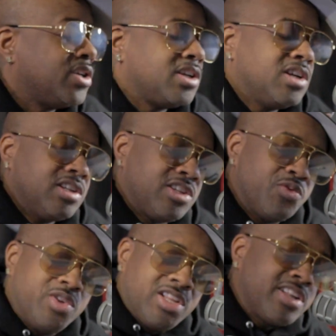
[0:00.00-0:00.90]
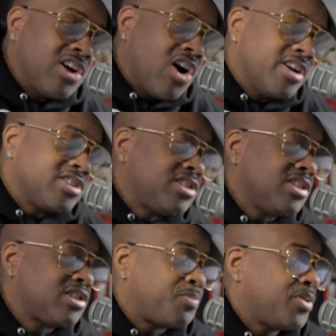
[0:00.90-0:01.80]
and then we let the artists
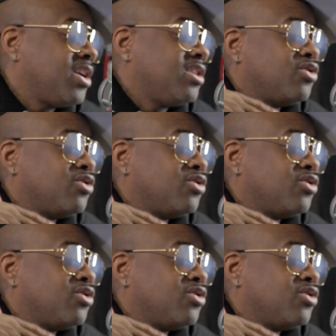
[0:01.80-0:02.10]
disappear and